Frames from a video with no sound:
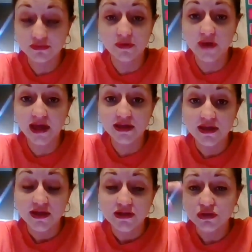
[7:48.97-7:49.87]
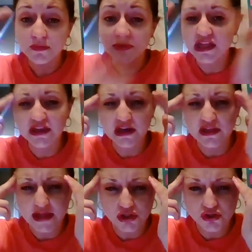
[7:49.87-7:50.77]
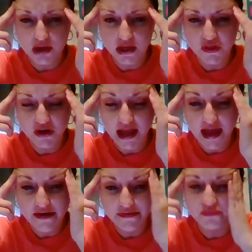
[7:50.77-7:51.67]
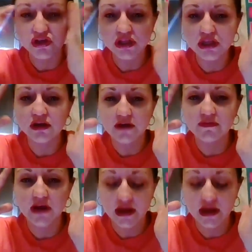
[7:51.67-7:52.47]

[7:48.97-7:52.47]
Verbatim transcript: Okay? I'm going to think of that strength that I have. I'm really good at it.